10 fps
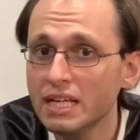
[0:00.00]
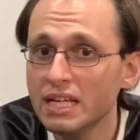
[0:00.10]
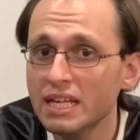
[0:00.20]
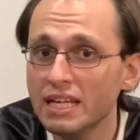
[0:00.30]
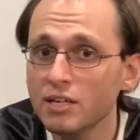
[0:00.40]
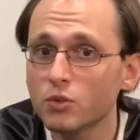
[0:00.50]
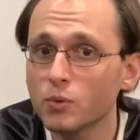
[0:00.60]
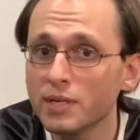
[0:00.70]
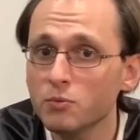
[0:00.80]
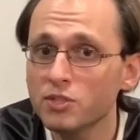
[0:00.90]
He agreed
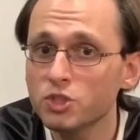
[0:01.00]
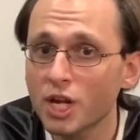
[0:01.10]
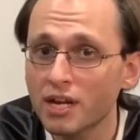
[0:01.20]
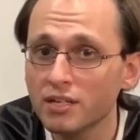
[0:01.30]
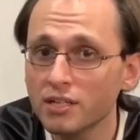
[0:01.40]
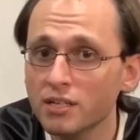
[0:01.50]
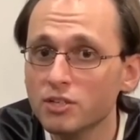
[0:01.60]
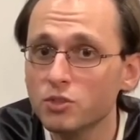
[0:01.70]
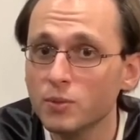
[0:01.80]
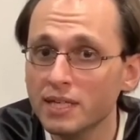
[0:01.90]
with China to
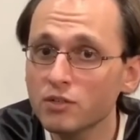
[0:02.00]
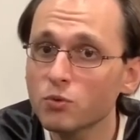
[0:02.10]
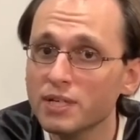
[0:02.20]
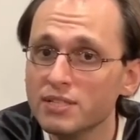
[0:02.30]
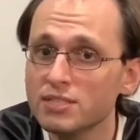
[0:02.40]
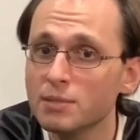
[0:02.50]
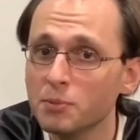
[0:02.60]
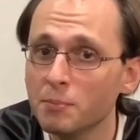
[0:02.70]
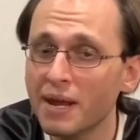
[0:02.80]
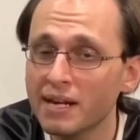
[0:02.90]
increase
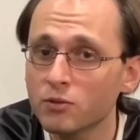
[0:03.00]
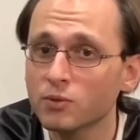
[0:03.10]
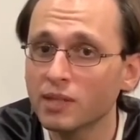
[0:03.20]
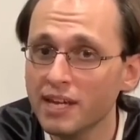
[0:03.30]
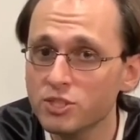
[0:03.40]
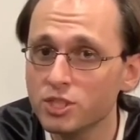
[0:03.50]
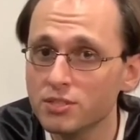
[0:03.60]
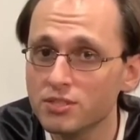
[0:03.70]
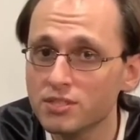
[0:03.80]
diplomatic relations.